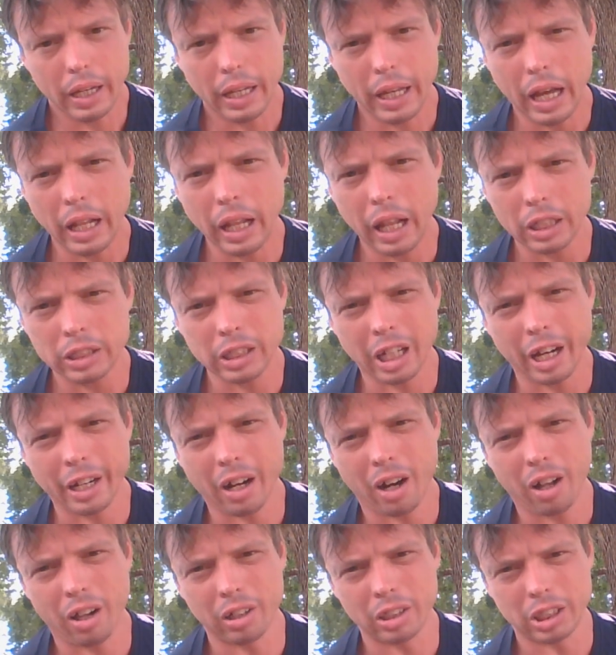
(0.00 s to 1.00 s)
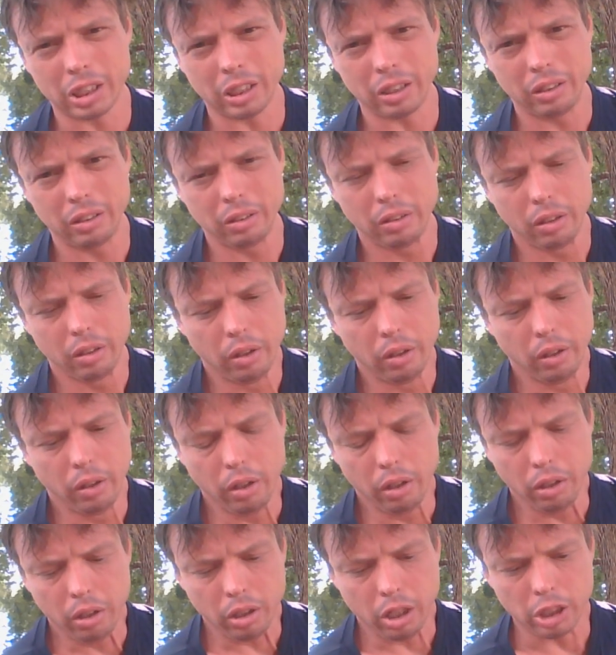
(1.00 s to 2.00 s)
I like psychology
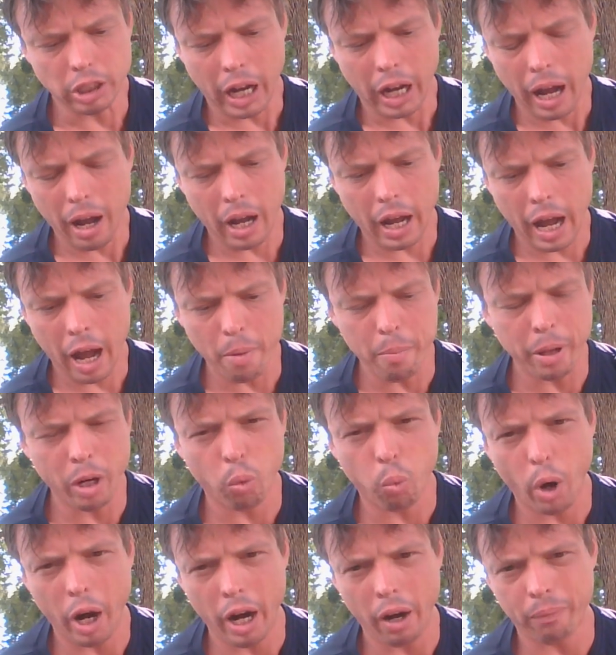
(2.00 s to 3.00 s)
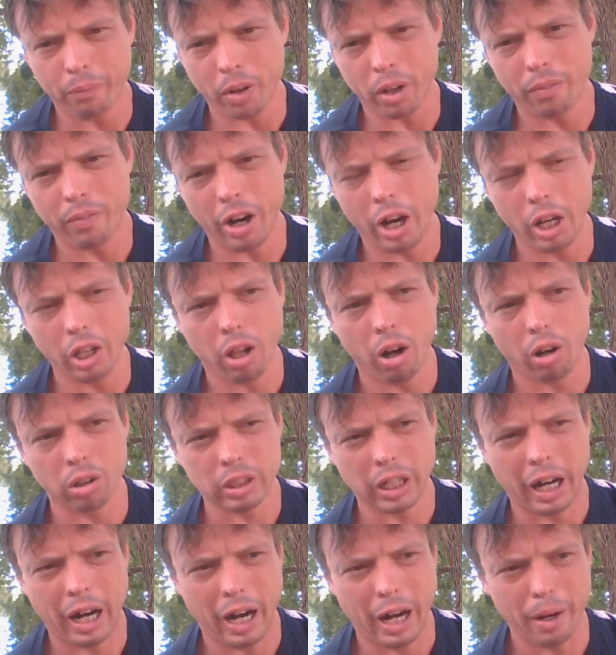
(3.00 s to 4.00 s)
because I've been aware for a very long
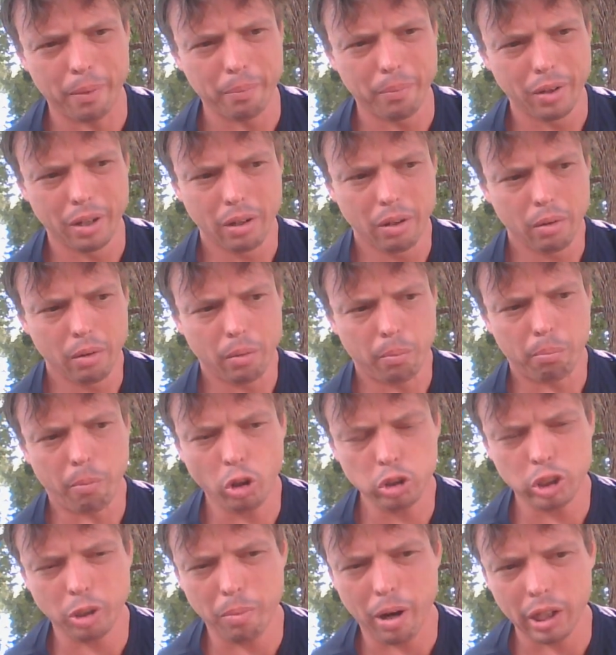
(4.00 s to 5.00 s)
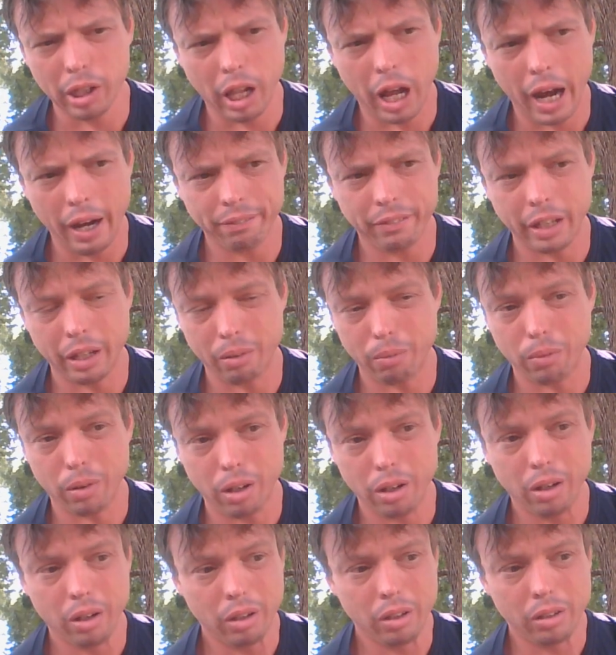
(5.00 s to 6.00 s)
time, most of my life, that
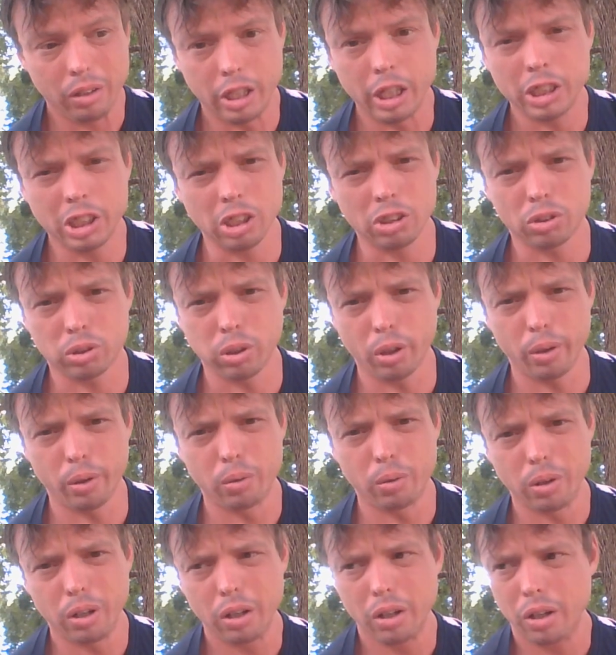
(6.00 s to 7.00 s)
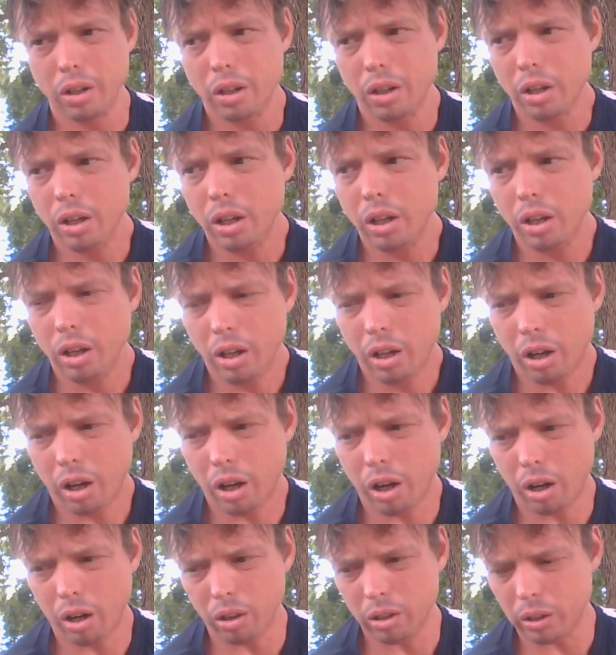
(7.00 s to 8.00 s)
this is true.
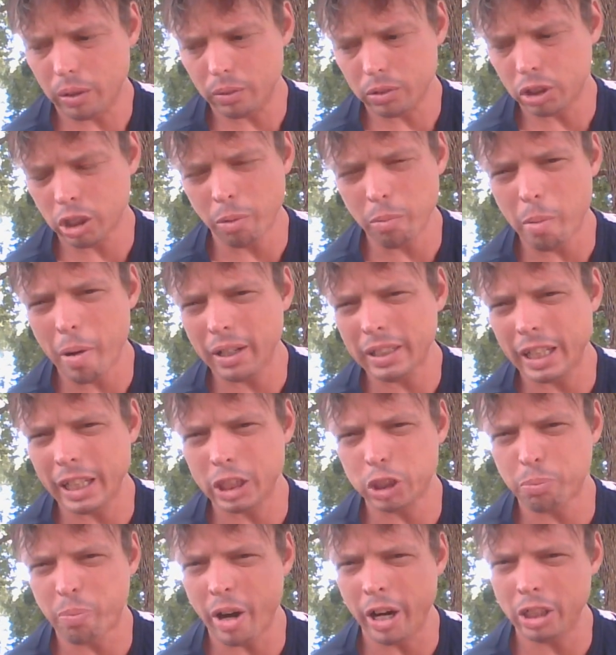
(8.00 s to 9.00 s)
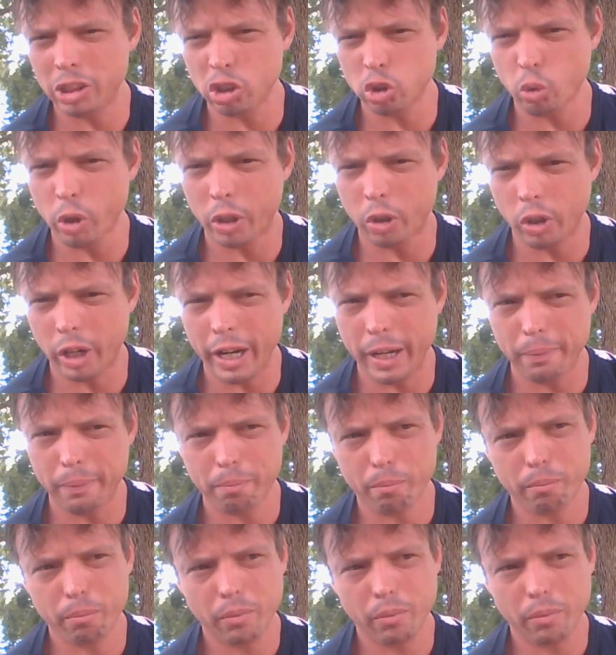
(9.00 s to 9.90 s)
Something about the experiences we create